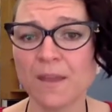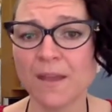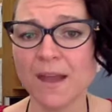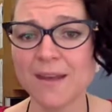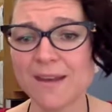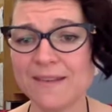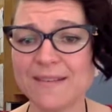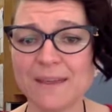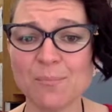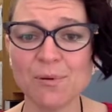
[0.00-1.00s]
and an
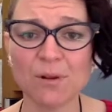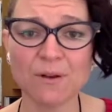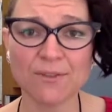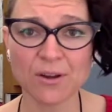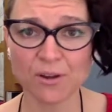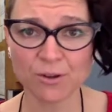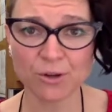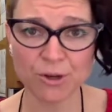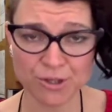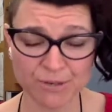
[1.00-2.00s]
example of a
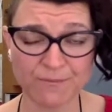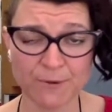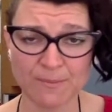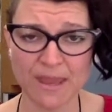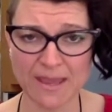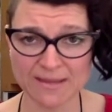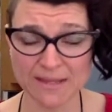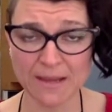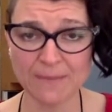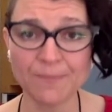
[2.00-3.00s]
conclusion from the
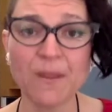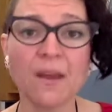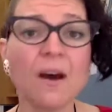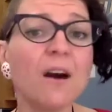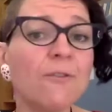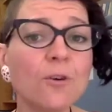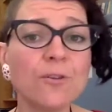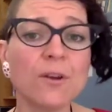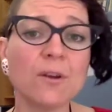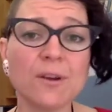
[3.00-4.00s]
essay. I've
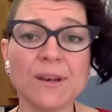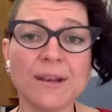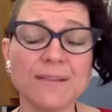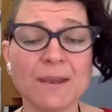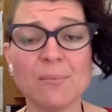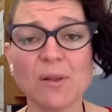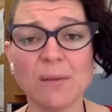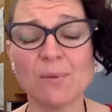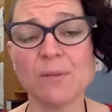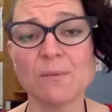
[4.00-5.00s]
also got an example
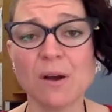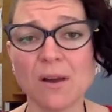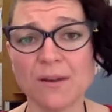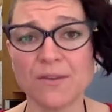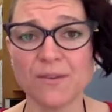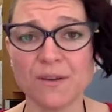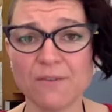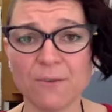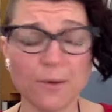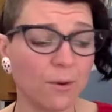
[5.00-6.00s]
up on the Milo site
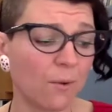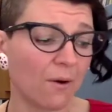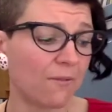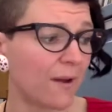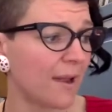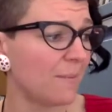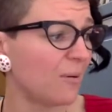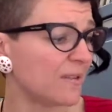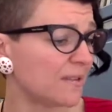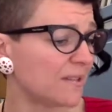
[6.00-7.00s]
for you of a
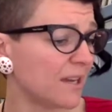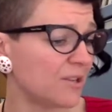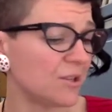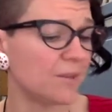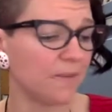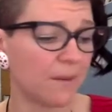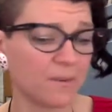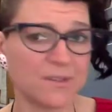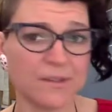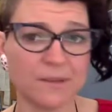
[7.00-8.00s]
presentation that
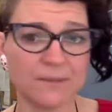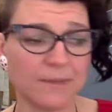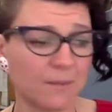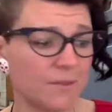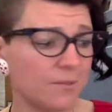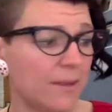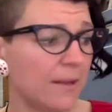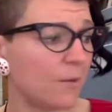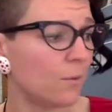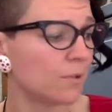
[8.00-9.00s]
was done. That was really
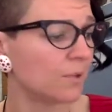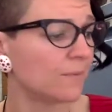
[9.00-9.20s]
good.